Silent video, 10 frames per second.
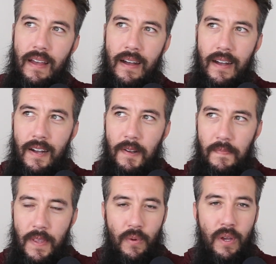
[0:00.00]

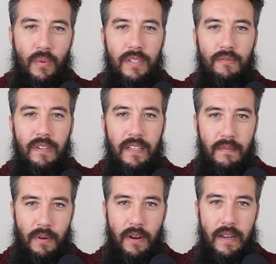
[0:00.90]
It wasn't really
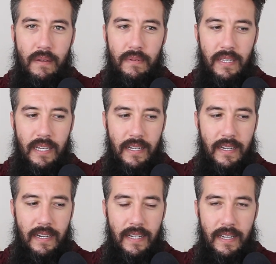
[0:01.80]
a party. It was like
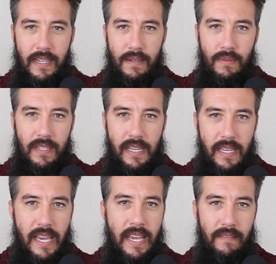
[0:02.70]

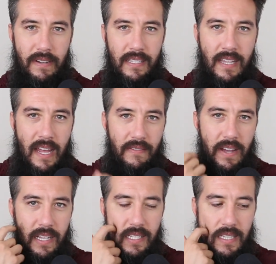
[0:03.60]
8 of us, 10 of
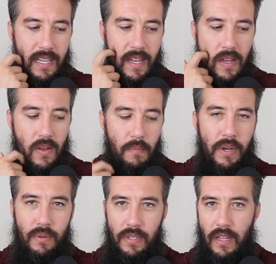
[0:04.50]
us.
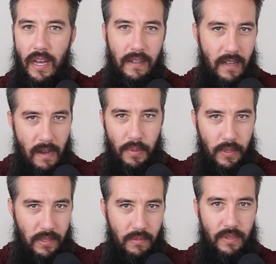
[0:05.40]
But it was a lot of
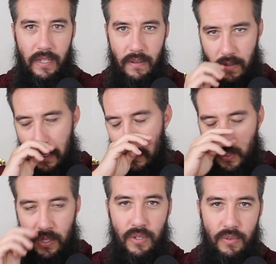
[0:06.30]
couples. It was a
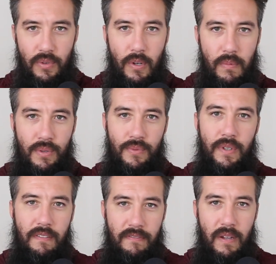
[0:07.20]
good group. It was
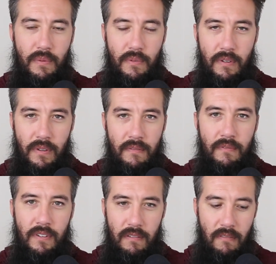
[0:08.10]
really fun. We were all
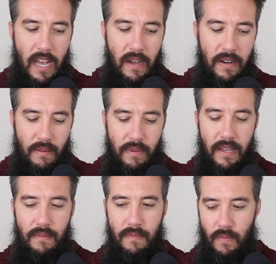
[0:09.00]
getting real rowdy, and we
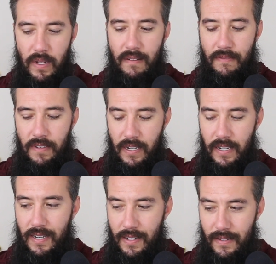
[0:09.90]
got
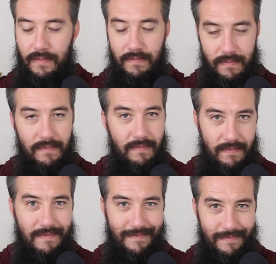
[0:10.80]
fucking
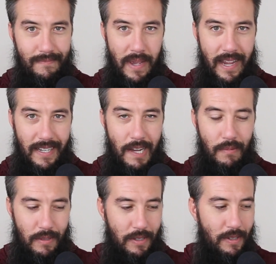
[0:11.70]
banged up.
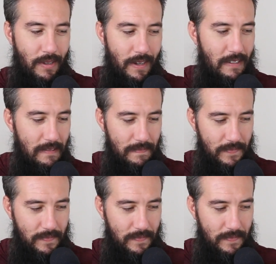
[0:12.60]
It was a good New Year's.